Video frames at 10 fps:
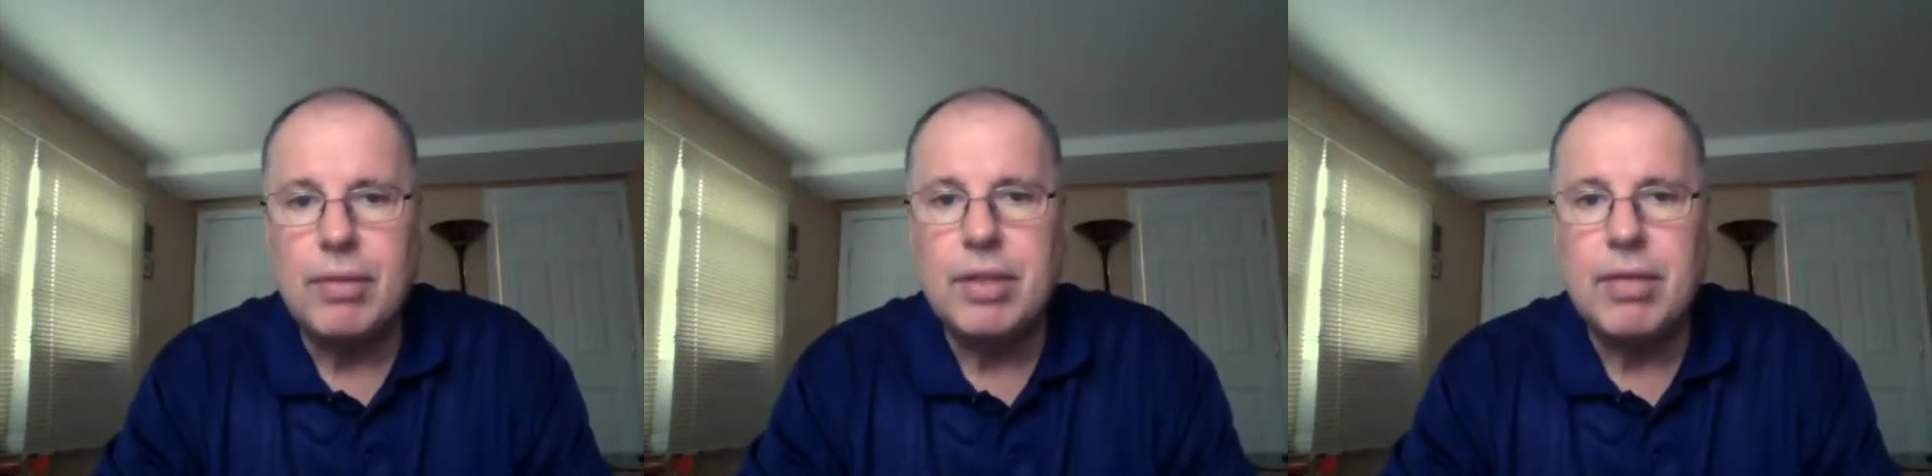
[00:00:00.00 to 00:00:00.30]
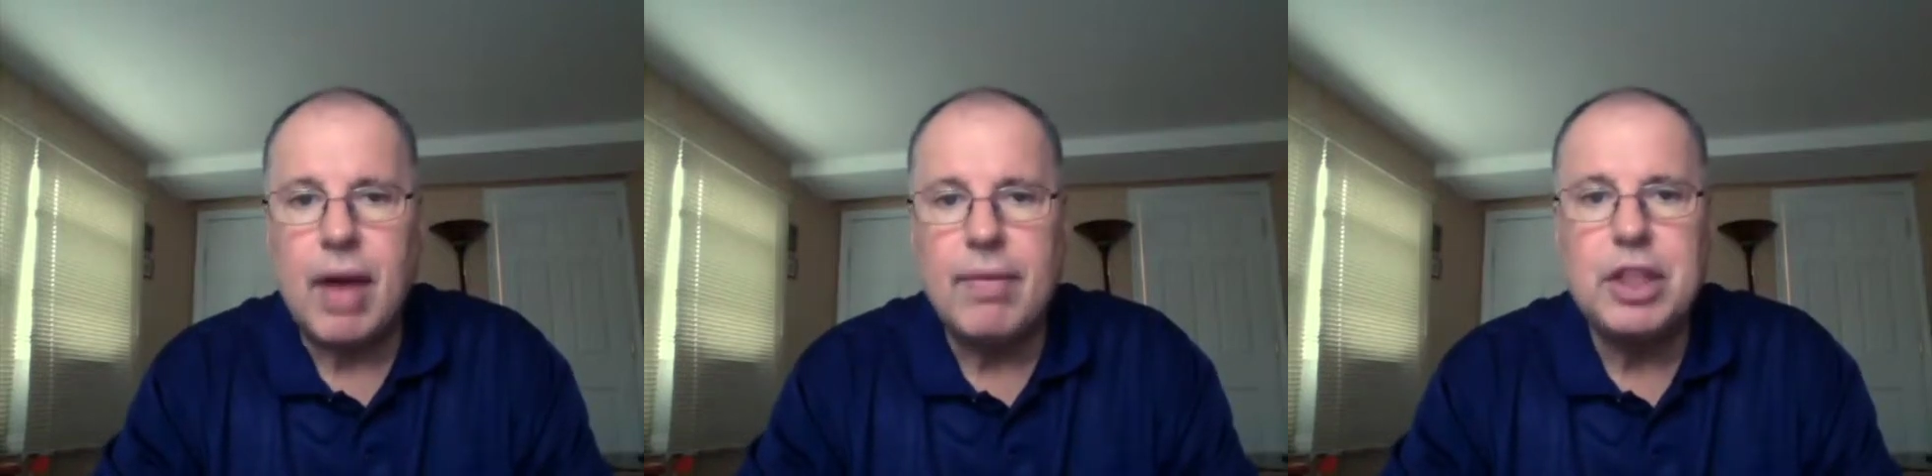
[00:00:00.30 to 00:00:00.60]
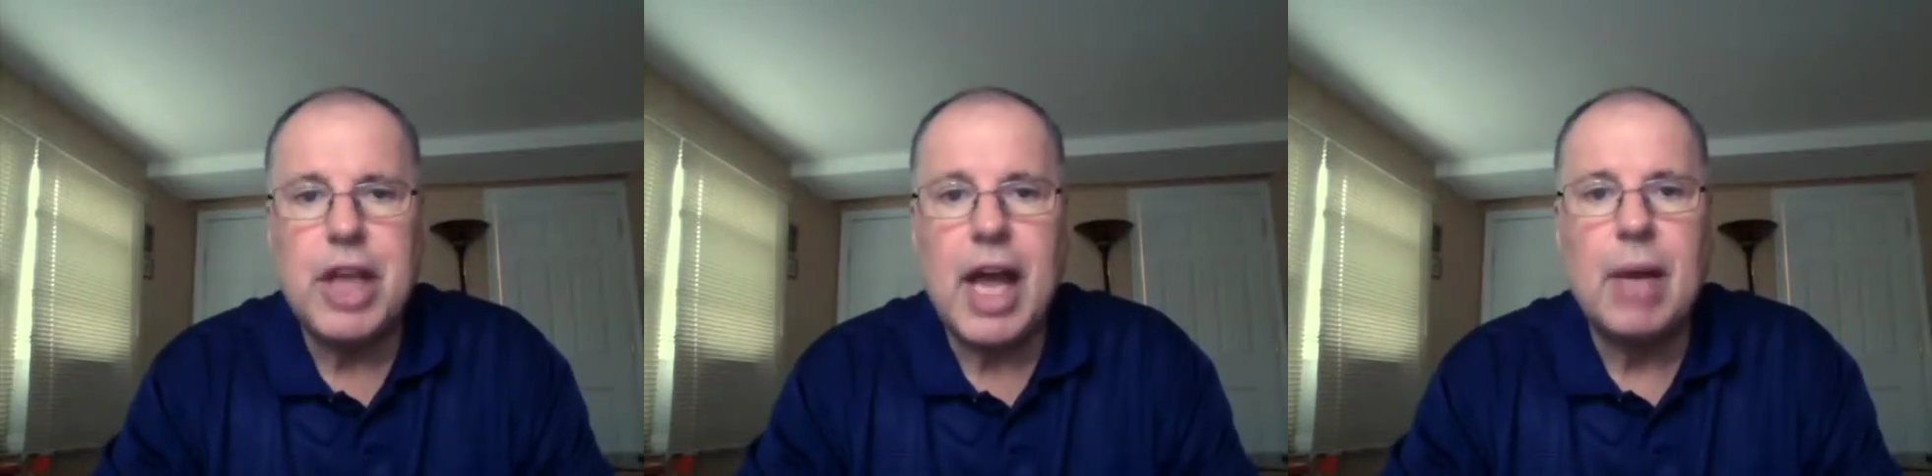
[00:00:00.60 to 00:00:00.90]
of
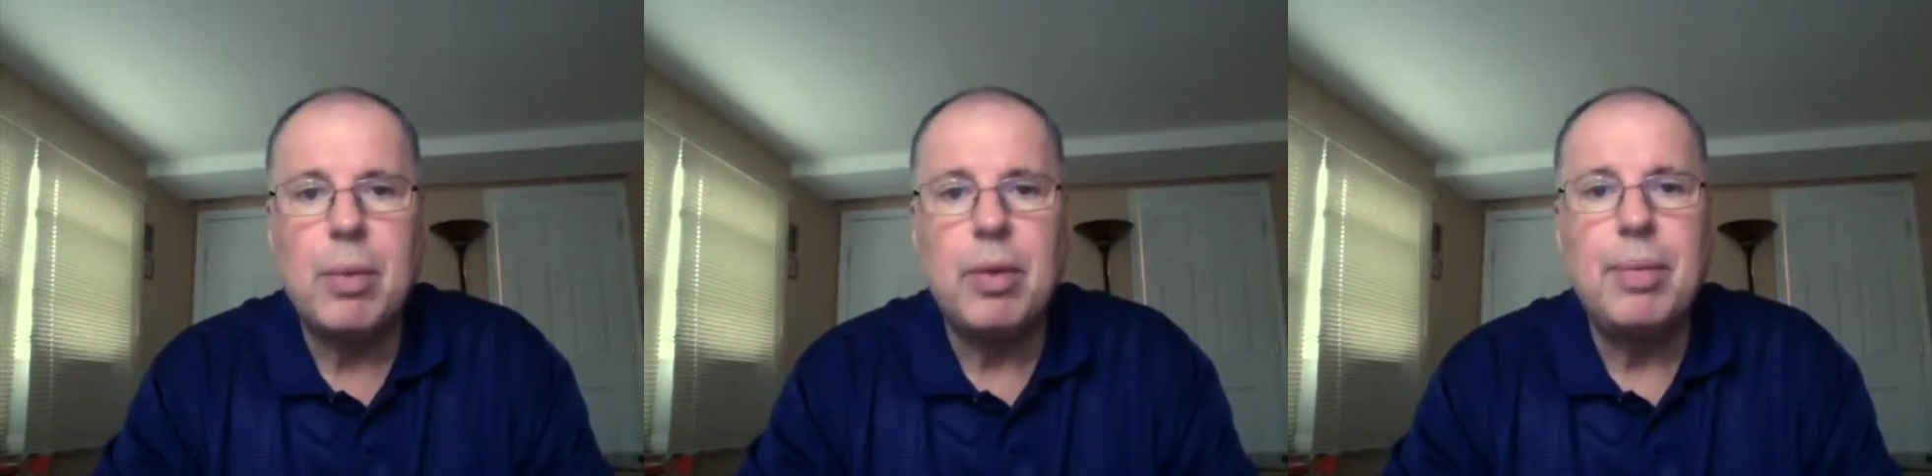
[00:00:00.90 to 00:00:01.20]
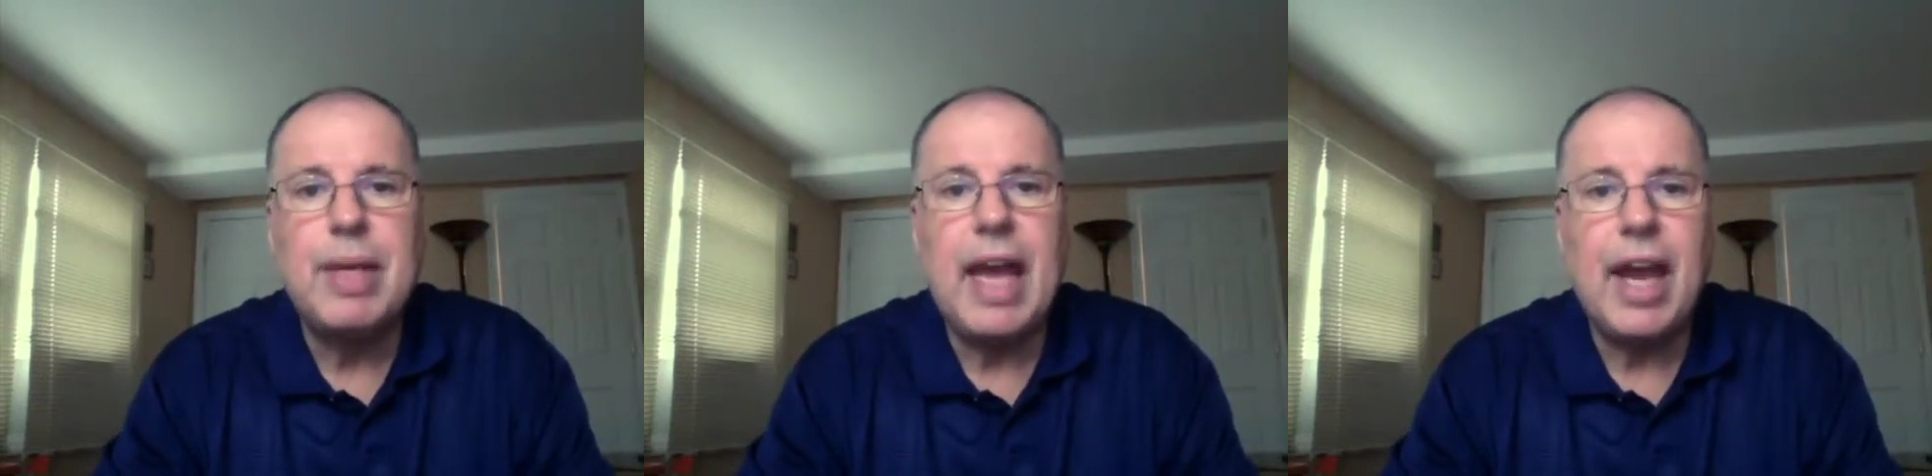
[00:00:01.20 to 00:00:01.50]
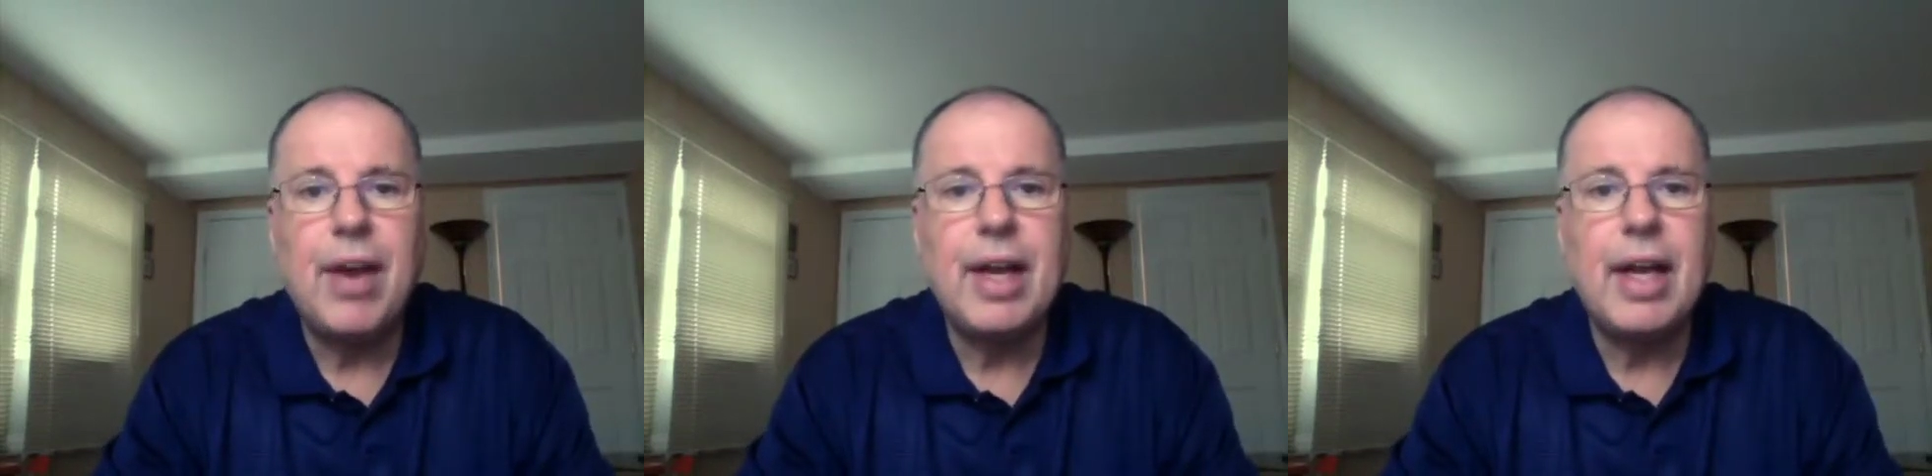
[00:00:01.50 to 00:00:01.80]
Surviving Jack will be
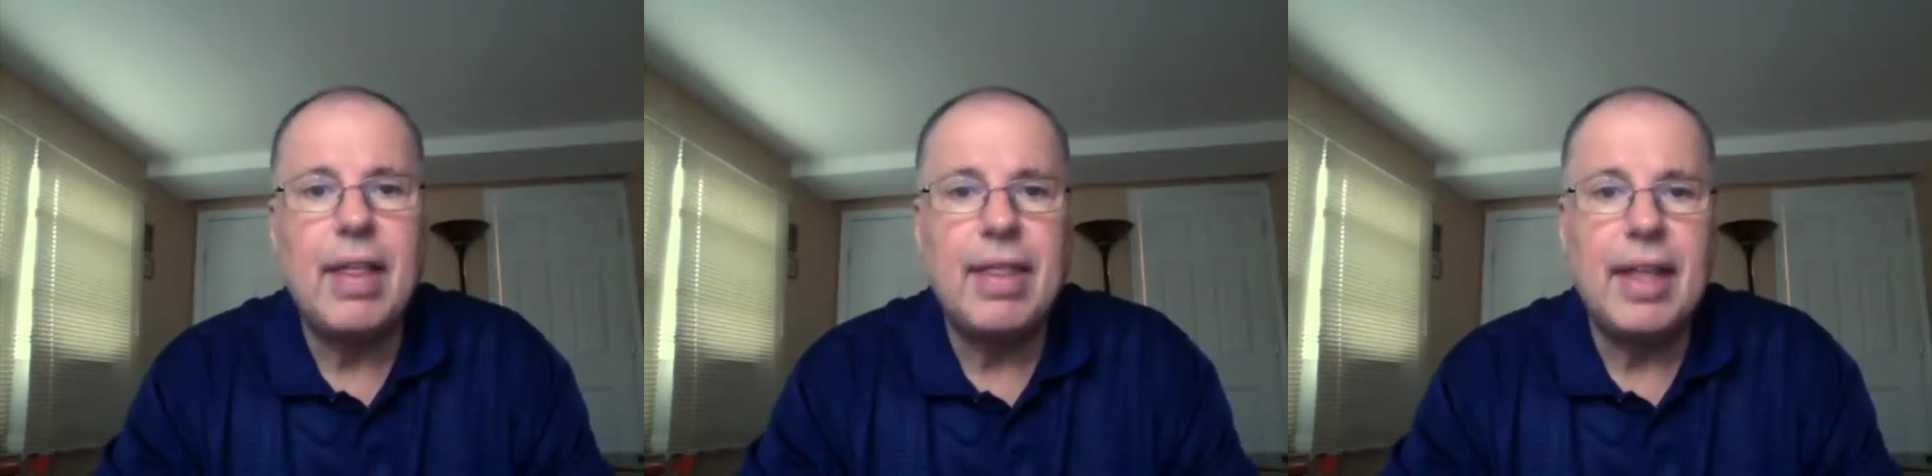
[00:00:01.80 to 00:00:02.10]
airing